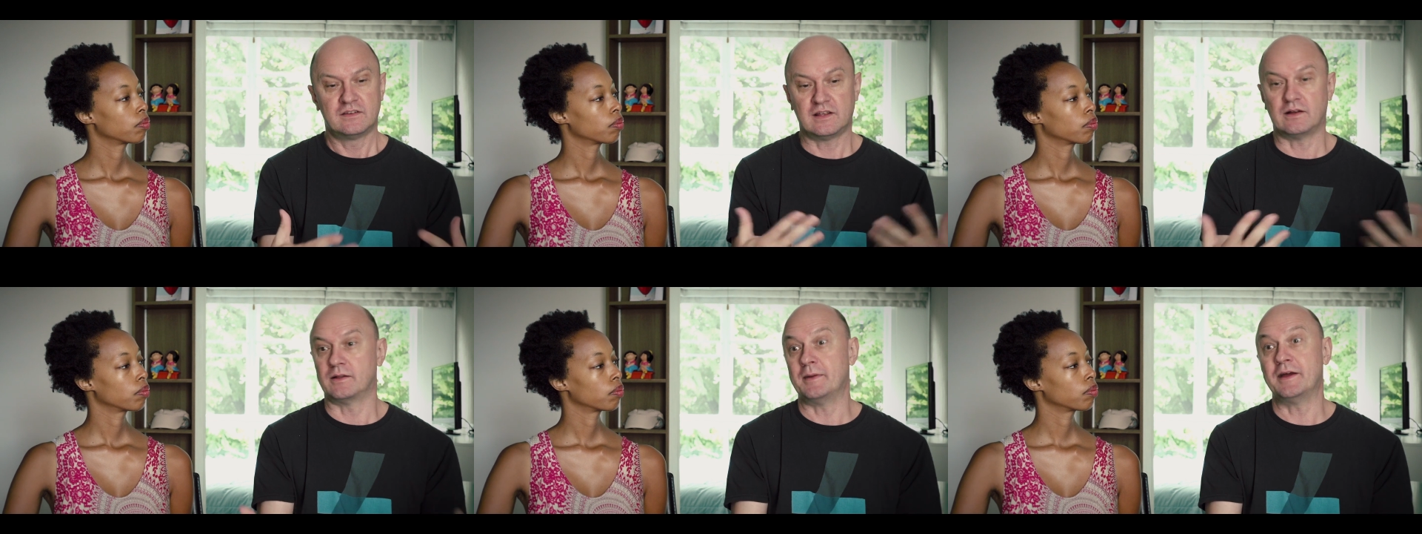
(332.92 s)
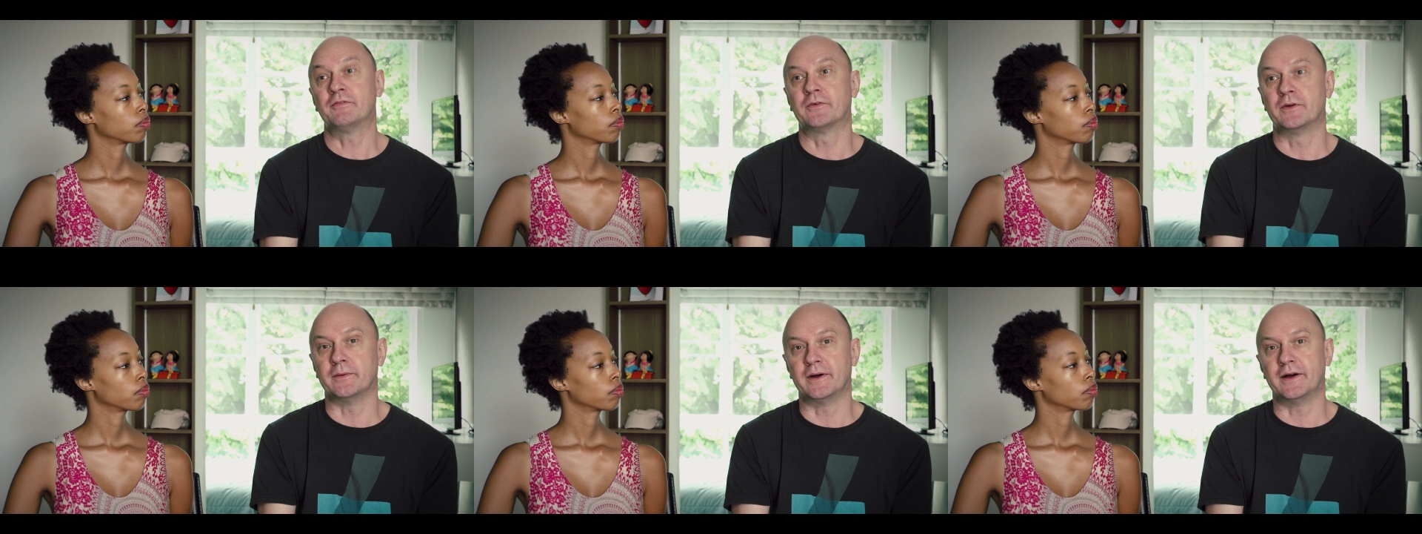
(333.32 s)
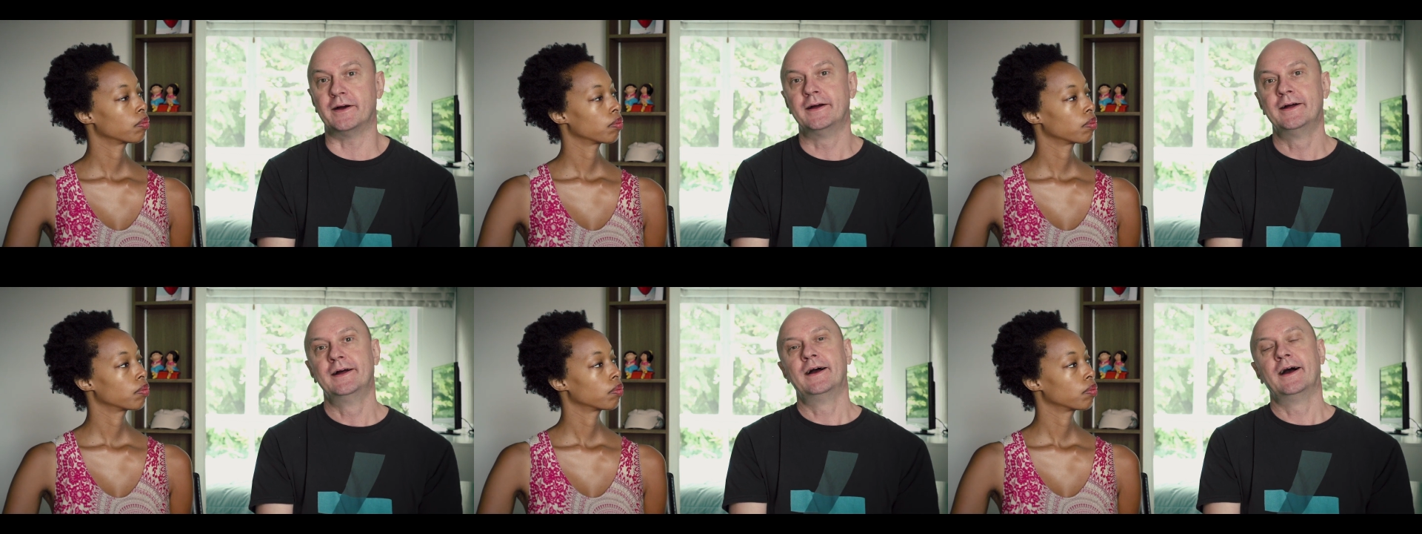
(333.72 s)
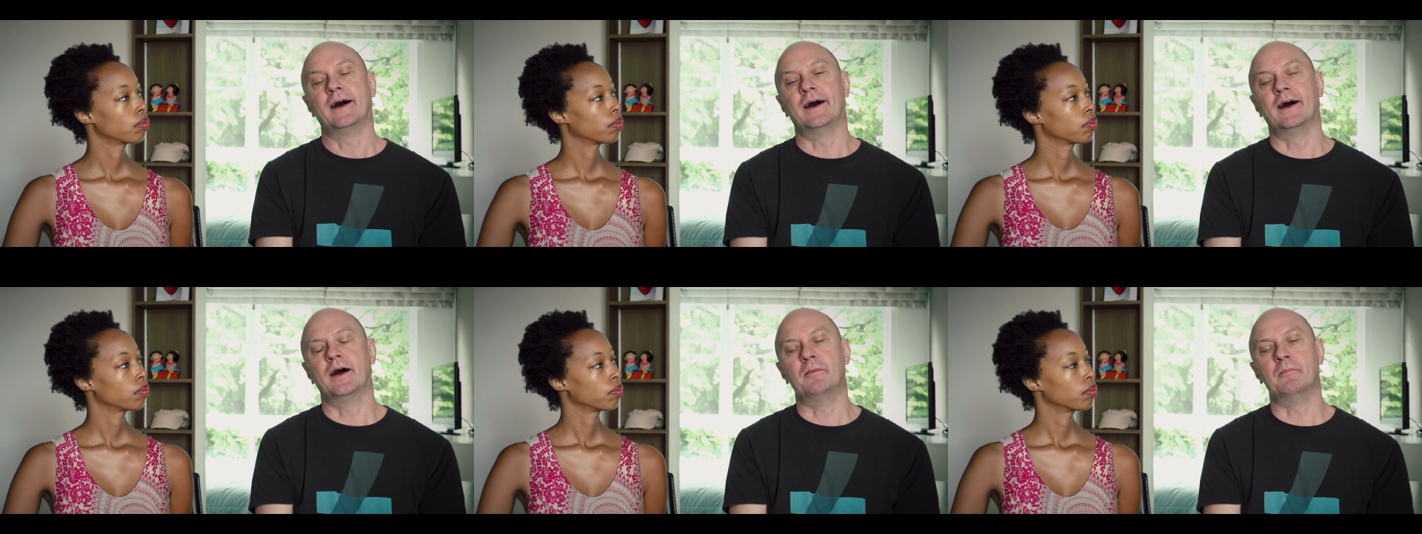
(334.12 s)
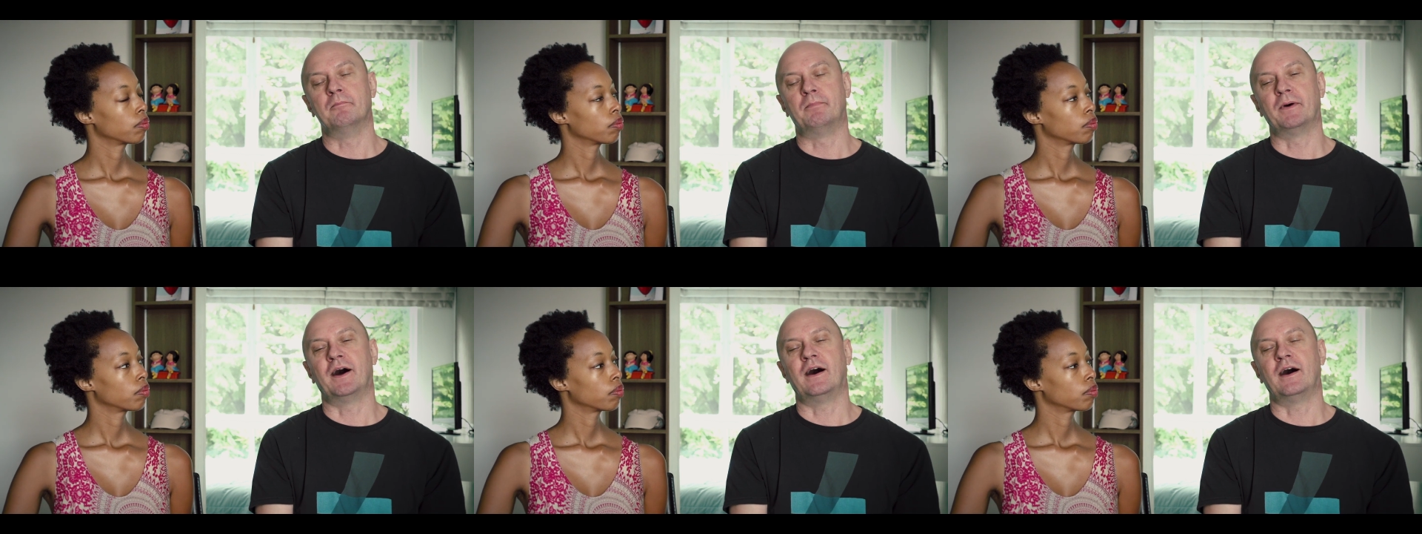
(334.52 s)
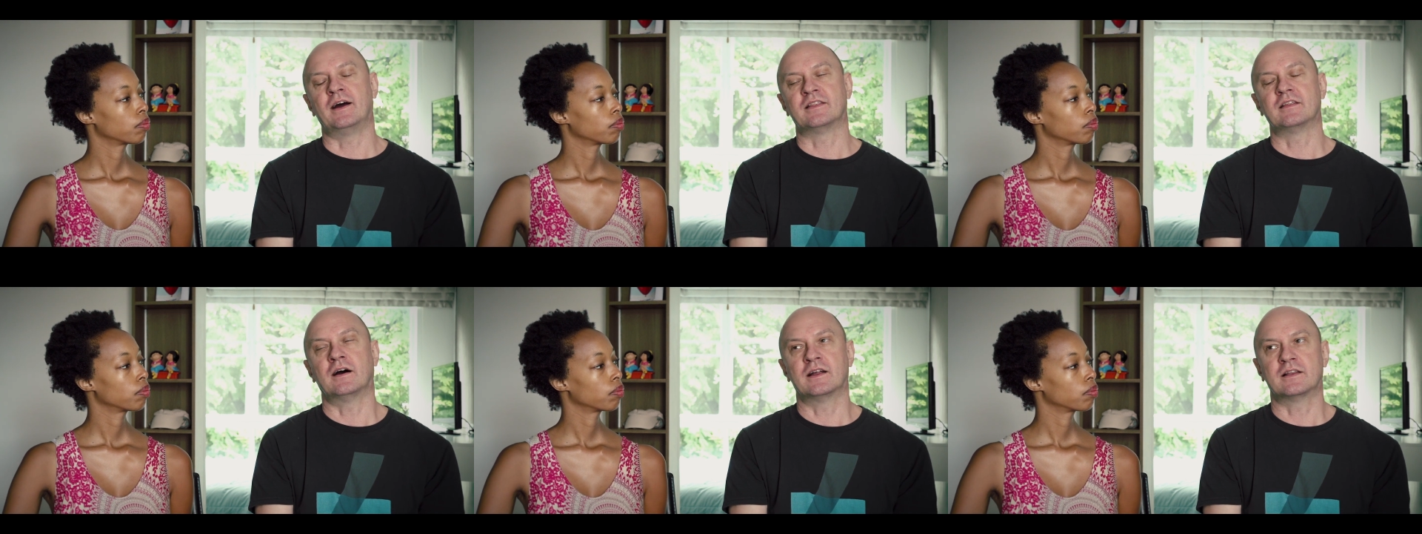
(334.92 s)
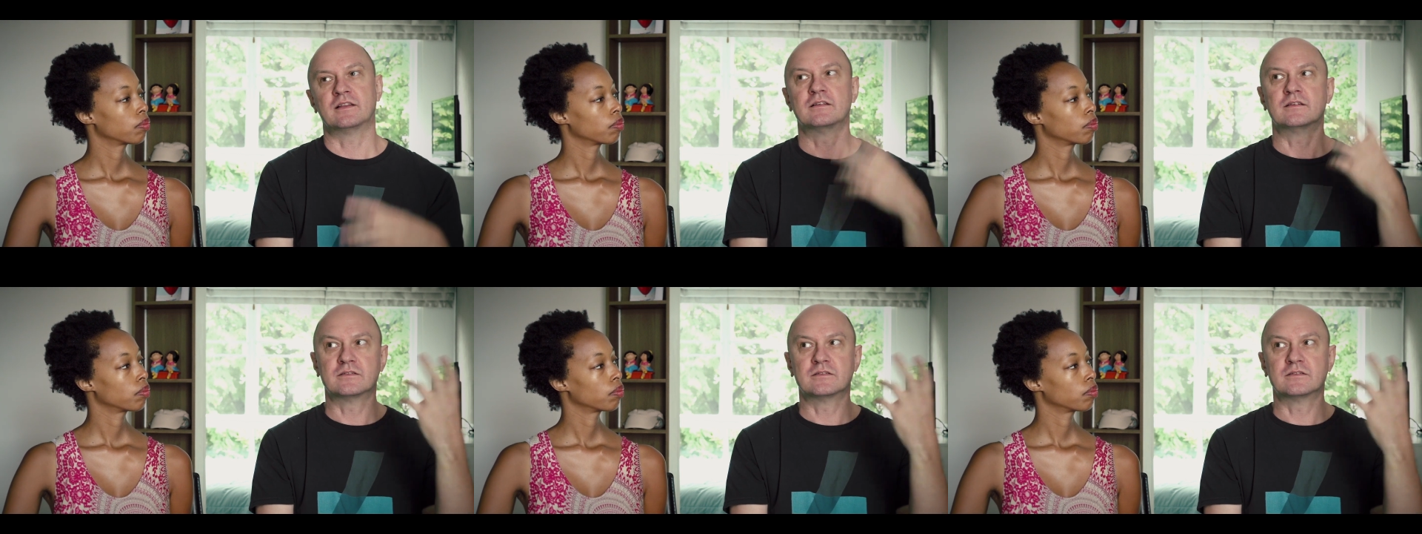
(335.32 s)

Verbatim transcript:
Speaker 1: sell them everywhere. Um, but I,